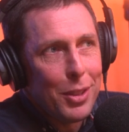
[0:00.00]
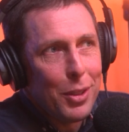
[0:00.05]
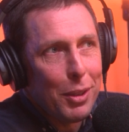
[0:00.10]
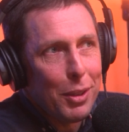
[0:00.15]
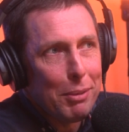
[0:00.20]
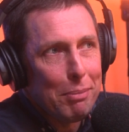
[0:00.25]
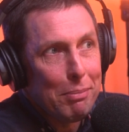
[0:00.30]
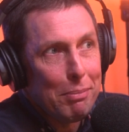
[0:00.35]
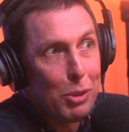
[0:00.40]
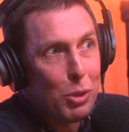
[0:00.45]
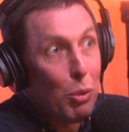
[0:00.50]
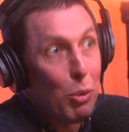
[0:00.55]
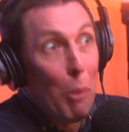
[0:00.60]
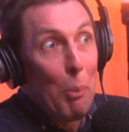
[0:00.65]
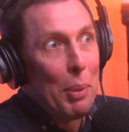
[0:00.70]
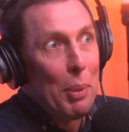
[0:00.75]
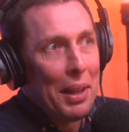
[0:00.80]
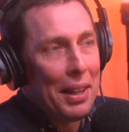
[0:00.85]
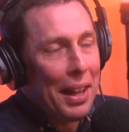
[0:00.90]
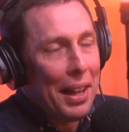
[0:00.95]
know
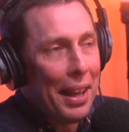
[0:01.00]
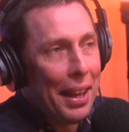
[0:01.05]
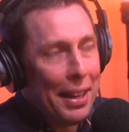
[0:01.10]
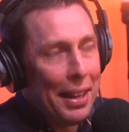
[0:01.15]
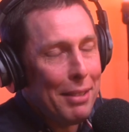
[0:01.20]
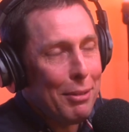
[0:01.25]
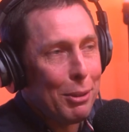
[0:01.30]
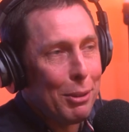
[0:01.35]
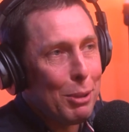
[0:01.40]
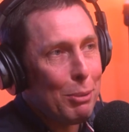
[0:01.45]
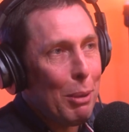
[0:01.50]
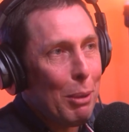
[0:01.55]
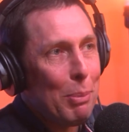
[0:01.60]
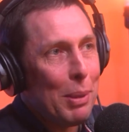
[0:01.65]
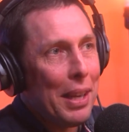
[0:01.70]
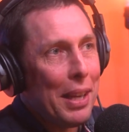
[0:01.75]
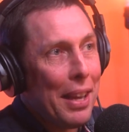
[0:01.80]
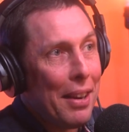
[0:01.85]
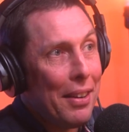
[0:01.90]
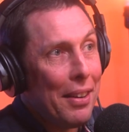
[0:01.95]
swampy land or
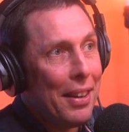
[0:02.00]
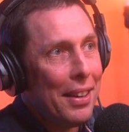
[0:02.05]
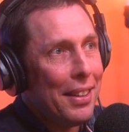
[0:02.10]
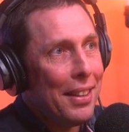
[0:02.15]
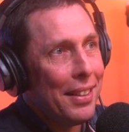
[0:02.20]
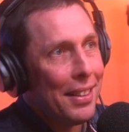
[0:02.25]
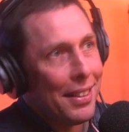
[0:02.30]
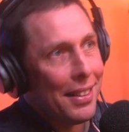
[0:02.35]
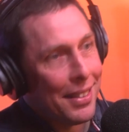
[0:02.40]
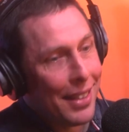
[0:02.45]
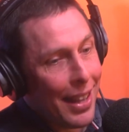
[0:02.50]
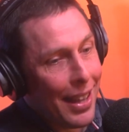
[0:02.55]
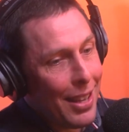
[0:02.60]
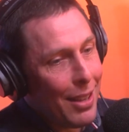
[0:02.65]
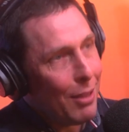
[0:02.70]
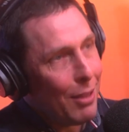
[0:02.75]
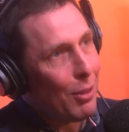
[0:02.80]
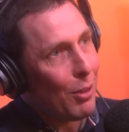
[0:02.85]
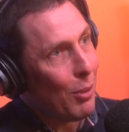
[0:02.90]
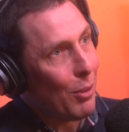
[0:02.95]
swampy area
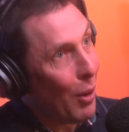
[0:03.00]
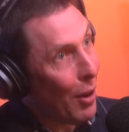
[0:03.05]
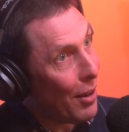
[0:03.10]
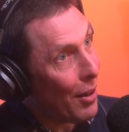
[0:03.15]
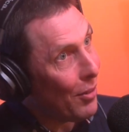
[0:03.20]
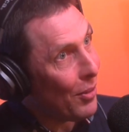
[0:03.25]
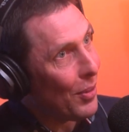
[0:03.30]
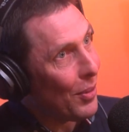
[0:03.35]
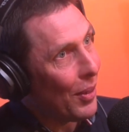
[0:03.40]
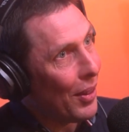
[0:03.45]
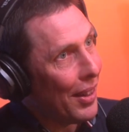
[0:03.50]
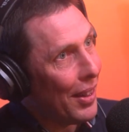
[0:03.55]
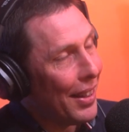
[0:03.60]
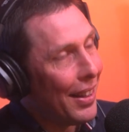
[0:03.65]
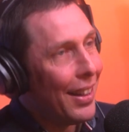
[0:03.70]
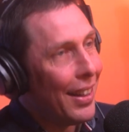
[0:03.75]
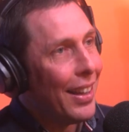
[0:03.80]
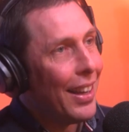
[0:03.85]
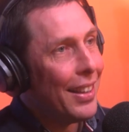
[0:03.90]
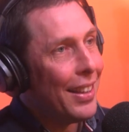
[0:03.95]
they thrive, right? Yeah.
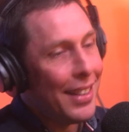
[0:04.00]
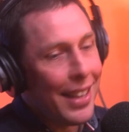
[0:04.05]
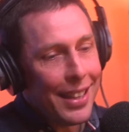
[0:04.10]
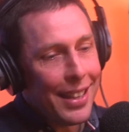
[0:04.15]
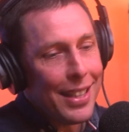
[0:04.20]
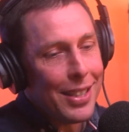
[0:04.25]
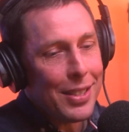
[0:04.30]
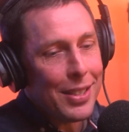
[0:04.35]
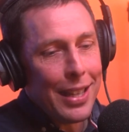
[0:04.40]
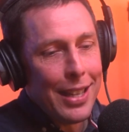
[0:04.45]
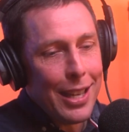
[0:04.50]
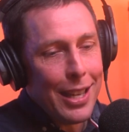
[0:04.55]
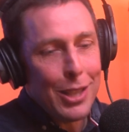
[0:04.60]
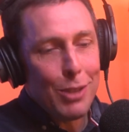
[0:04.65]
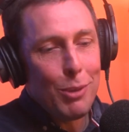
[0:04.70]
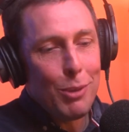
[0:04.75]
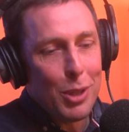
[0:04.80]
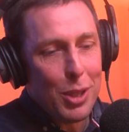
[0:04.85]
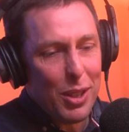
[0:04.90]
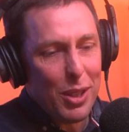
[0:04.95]
And their
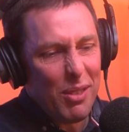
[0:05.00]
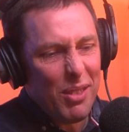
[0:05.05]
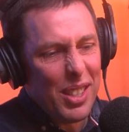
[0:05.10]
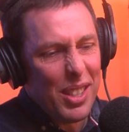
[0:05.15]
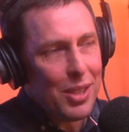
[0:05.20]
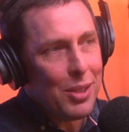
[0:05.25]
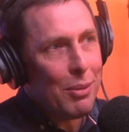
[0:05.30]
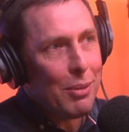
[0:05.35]
descendants, which which